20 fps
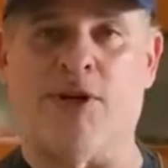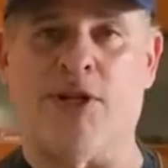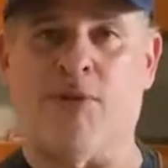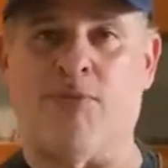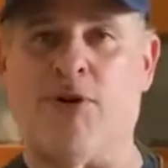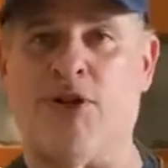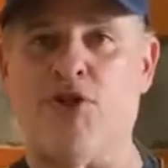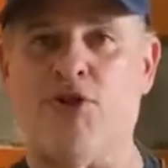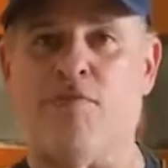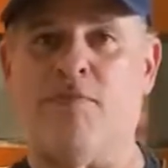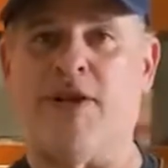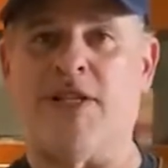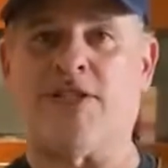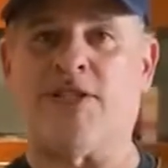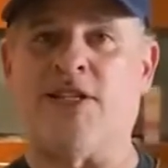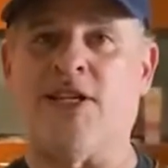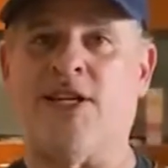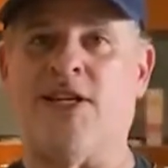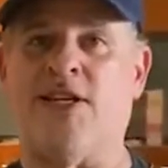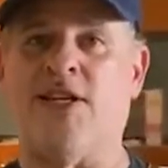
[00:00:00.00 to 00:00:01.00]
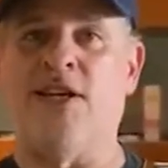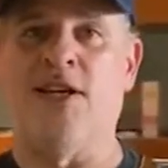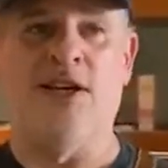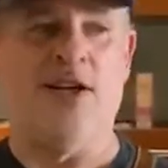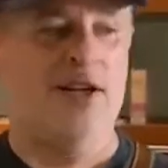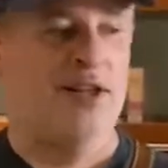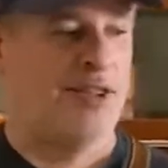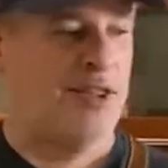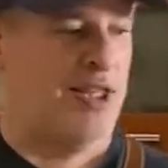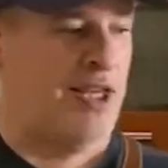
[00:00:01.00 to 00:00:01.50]
when you mince the
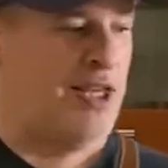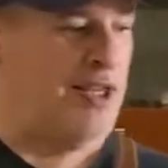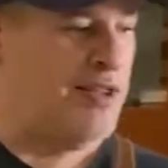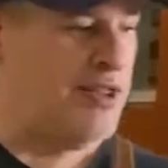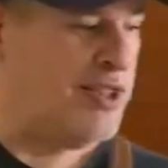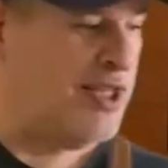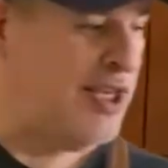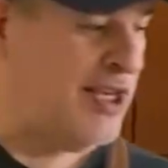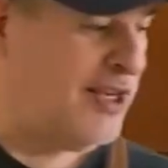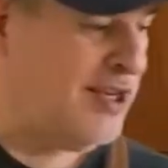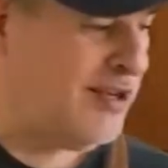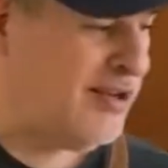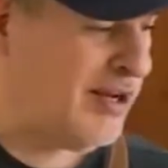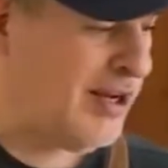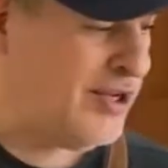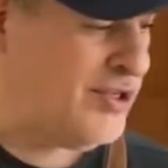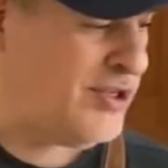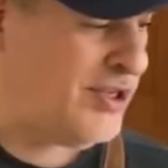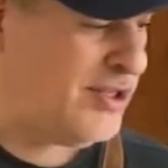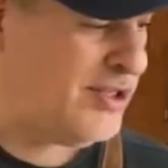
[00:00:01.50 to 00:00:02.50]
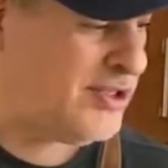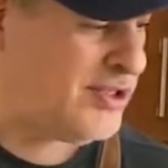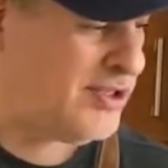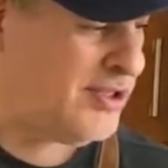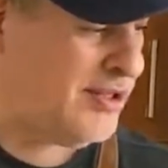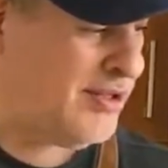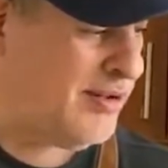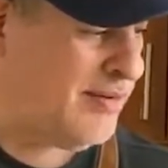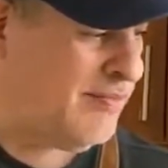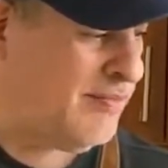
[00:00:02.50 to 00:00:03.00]
onions.
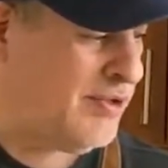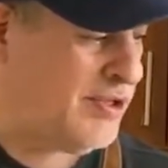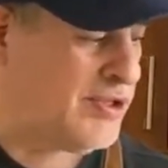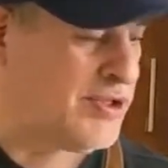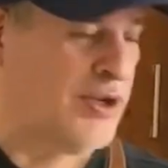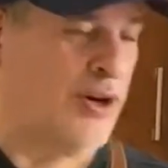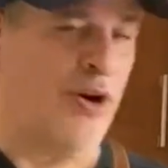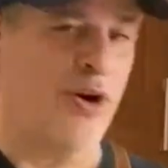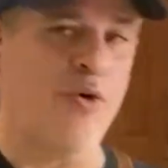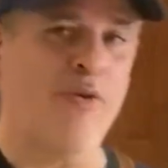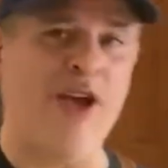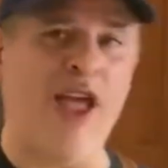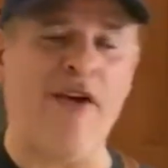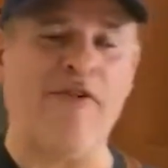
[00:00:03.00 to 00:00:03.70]
So we have